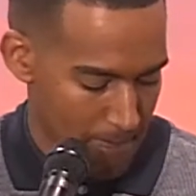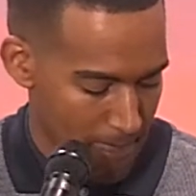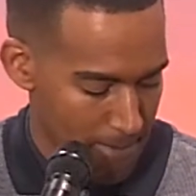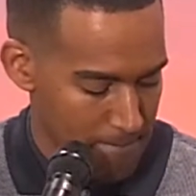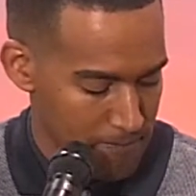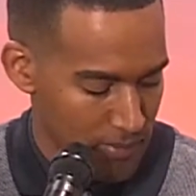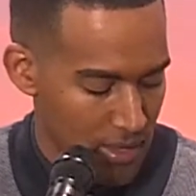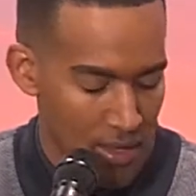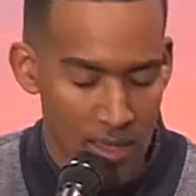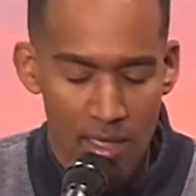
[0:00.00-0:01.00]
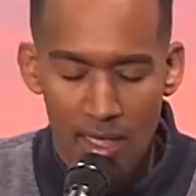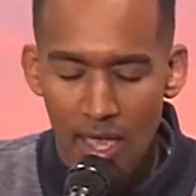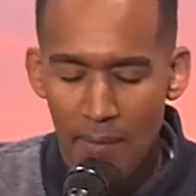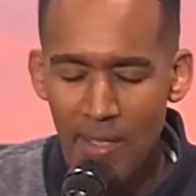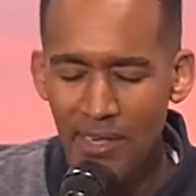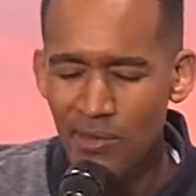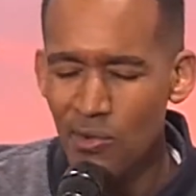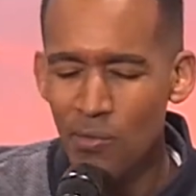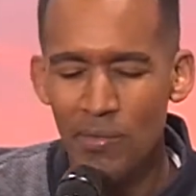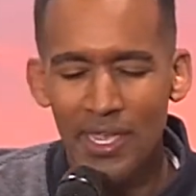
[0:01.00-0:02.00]
I met an
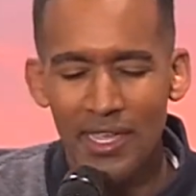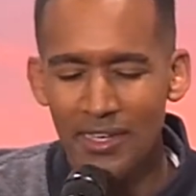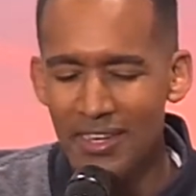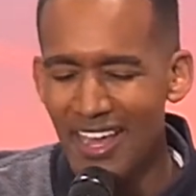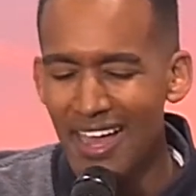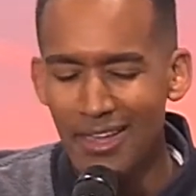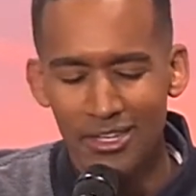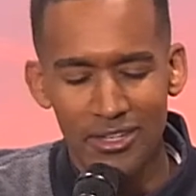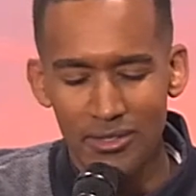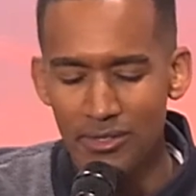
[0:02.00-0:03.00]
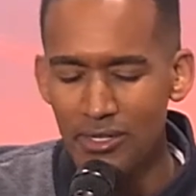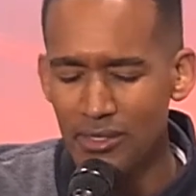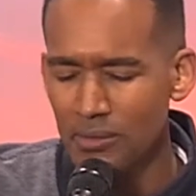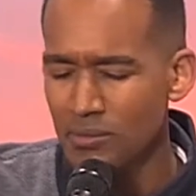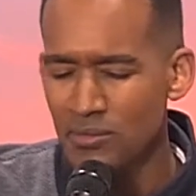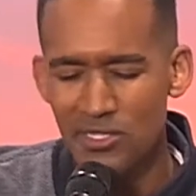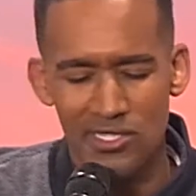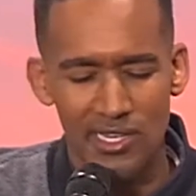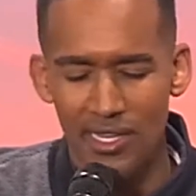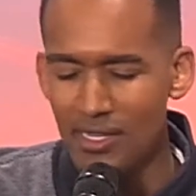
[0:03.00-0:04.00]
old man and I heard him
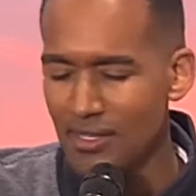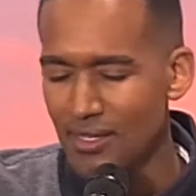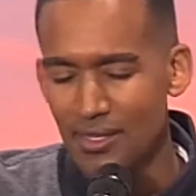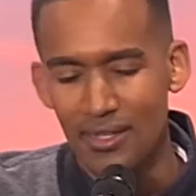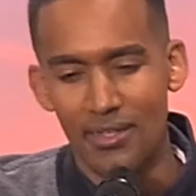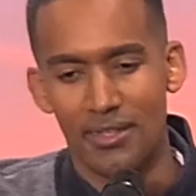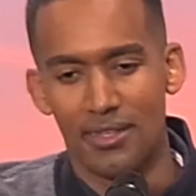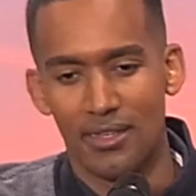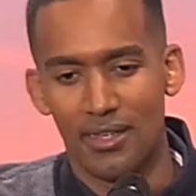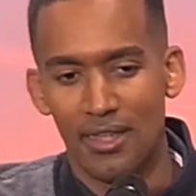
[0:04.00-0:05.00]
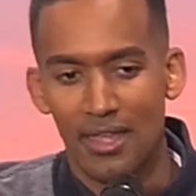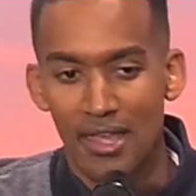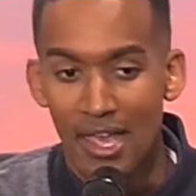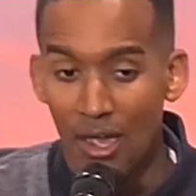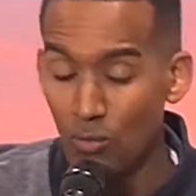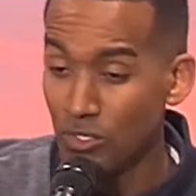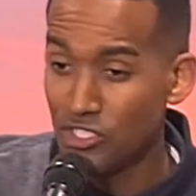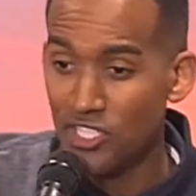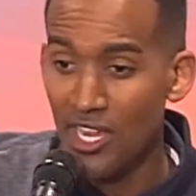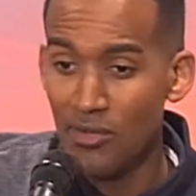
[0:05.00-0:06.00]
say, I
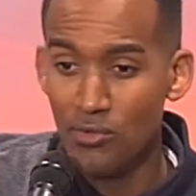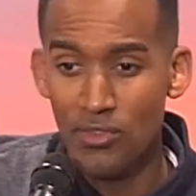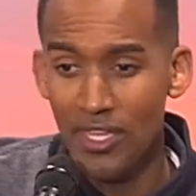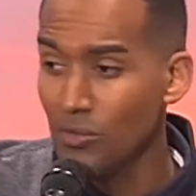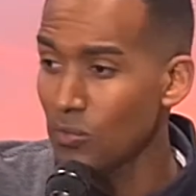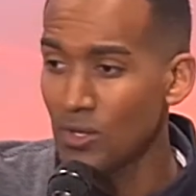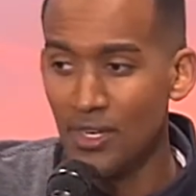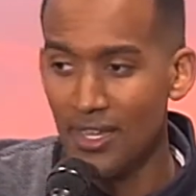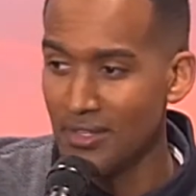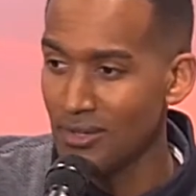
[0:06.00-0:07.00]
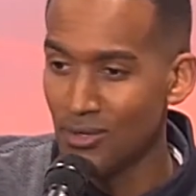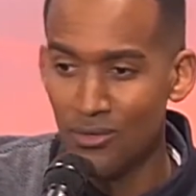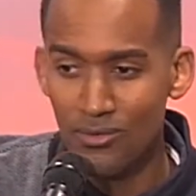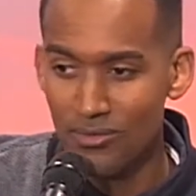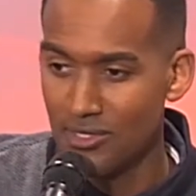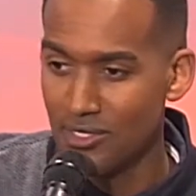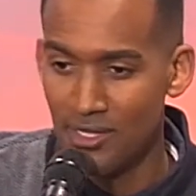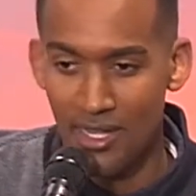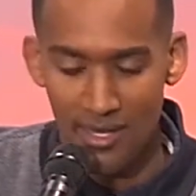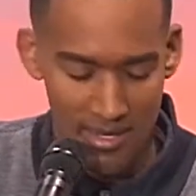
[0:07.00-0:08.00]
wish I knew then what I know
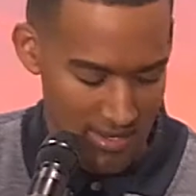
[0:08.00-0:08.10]
today.